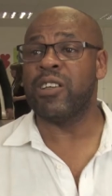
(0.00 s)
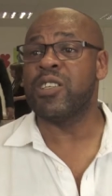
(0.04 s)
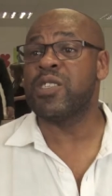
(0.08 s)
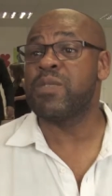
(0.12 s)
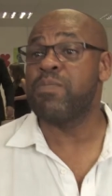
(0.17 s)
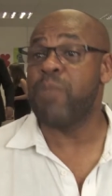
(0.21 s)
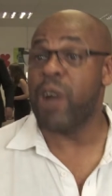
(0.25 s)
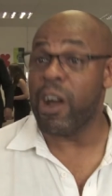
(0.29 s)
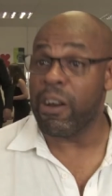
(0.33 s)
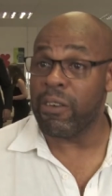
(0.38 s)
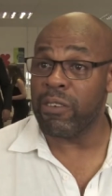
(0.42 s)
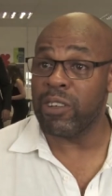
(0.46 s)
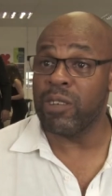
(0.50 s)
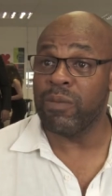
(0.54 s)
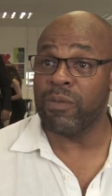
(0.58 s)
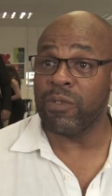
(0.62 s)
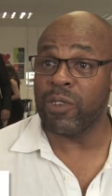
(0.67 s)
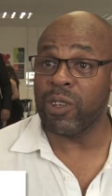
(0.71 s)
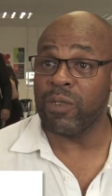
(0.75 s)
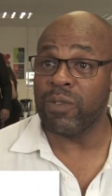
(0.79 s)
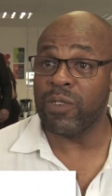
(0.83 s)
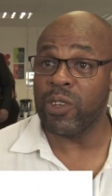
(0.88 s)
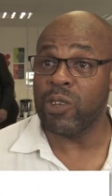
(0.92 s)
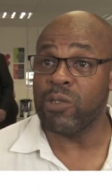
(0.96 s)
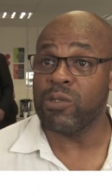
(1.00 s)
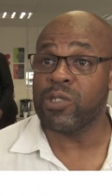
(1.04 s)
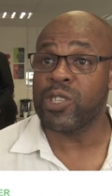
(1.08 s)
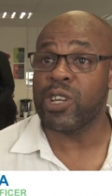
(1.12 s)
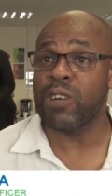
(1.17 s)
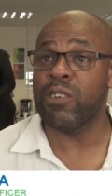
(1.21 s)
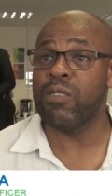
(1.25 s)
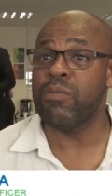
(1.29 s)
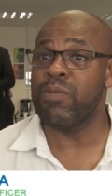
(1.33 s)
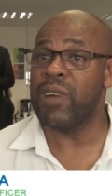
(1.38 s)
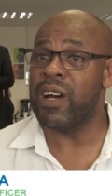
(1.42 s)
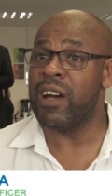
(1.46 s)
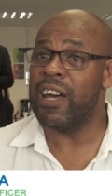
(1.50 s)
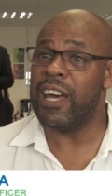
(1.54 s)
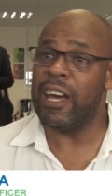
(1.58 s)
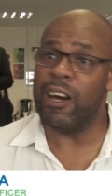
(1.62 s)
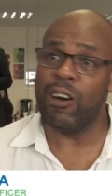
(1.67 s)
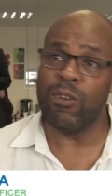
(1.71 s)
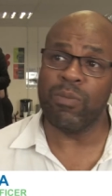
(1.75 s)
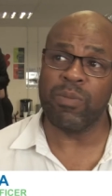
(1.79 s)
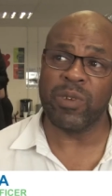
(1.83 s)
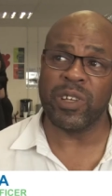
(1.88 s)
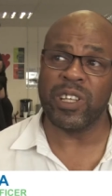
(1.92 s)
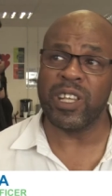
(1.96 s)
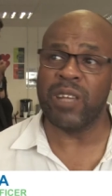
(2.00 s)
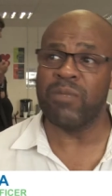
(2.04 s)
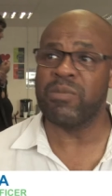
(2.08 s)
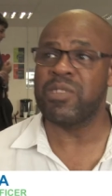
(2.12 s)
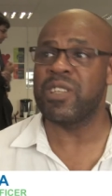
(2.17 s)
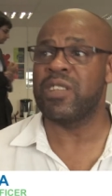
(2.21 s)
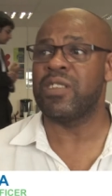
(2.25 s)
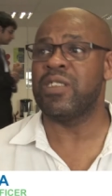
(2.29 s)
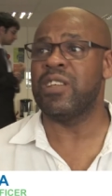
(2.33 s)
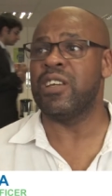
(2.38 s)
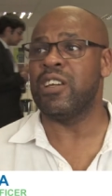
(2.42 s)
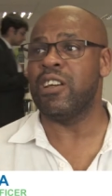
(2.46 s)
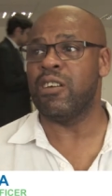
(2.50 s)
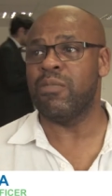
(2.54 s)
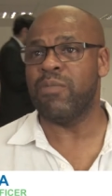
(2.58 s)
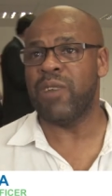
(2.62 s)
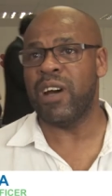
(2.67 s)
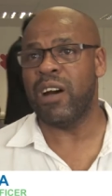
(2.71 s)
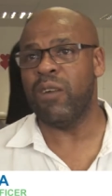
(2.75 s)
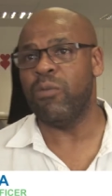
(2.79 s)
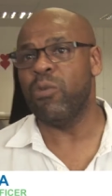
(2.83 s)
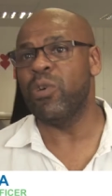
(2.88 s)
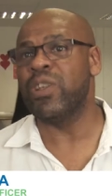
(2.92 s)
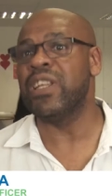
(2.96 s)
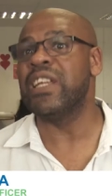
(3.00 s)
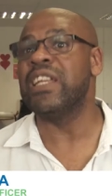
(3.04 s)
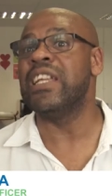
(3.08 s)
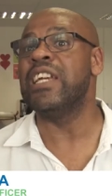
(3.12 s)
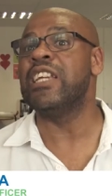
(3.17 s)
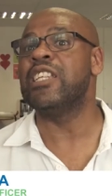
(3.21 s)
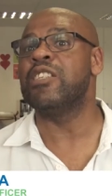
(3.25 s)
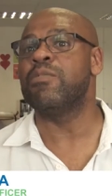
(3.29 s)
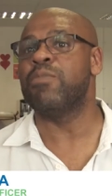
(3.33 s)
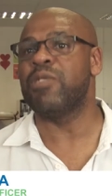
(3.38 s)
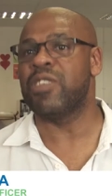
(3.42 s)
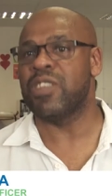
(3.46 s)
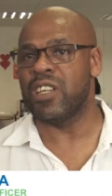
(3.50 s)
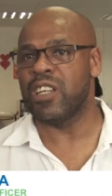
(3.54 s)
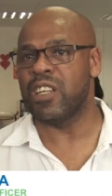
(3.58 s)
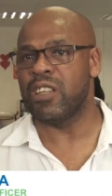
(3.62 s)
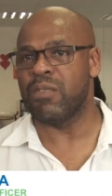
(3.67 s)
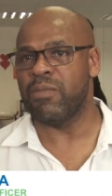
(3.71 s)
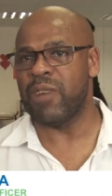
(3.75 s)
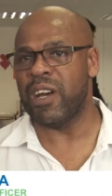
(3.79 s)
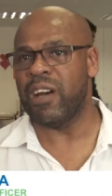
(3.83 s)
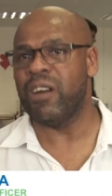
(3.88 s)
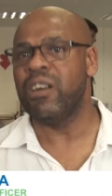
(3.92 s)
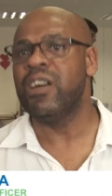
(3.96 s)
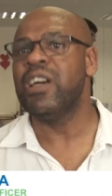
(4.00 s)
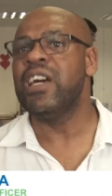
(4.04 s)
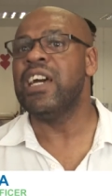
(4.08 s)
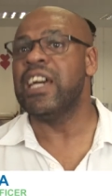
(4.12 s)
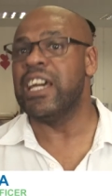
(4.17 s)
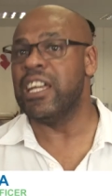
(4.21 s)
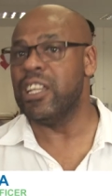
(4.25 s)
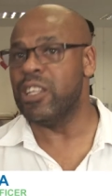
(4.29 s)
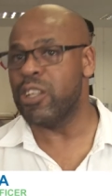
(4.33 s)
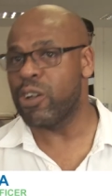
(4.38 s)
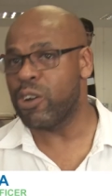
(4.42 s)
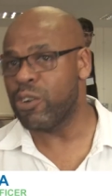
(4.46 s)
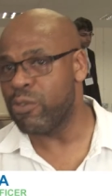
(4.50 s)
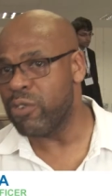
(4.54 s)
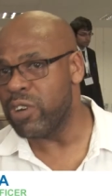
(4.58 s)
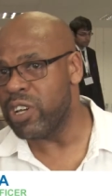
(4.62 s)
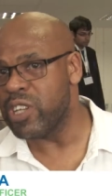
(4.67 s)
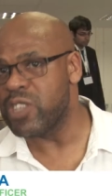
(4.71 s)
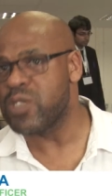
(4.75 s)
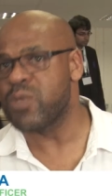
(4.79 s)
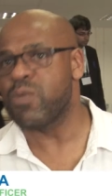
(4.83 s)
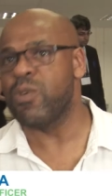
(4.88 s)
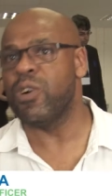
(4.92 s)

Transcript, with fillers: inspiring them for the future, about helping them to think about what they need to be thinking about in the careers